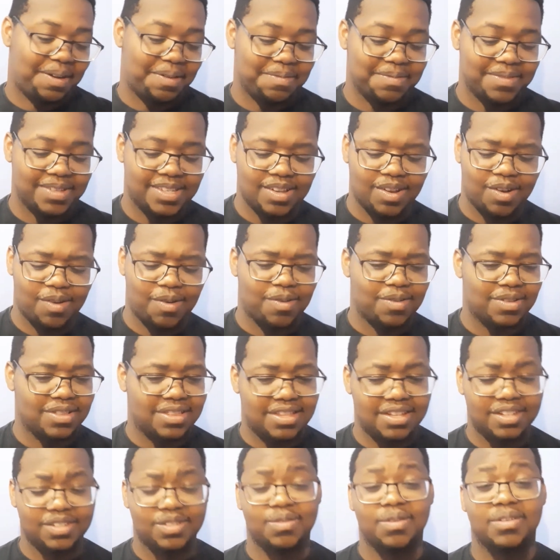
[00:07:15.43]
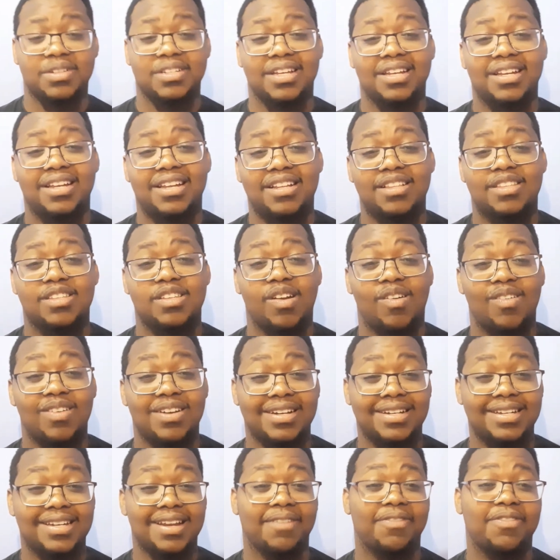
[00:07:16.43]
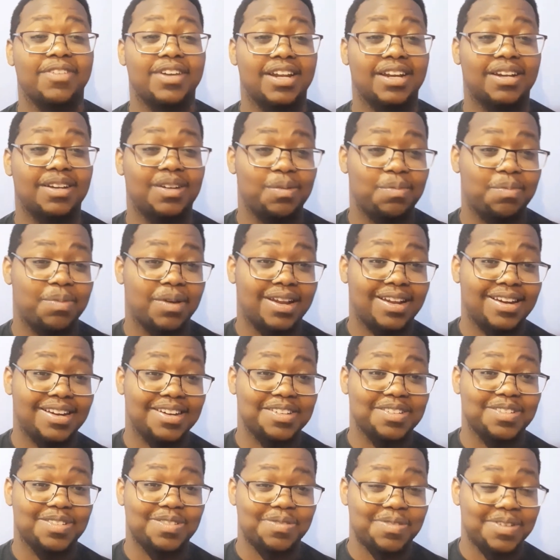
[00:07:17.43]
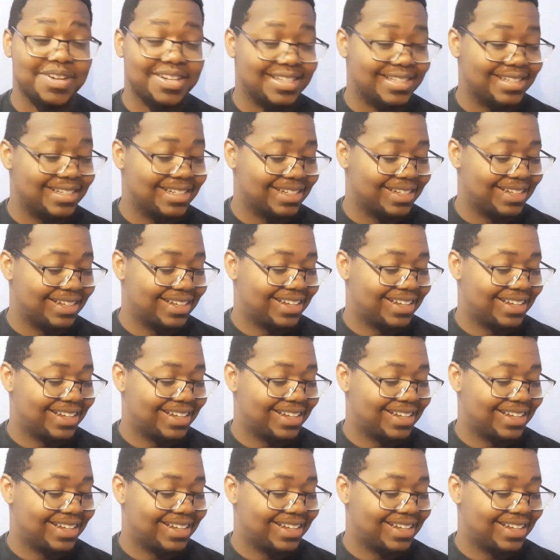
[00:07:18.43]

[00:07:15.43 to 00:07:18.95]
So this was a heat song, definitely playlist worthy.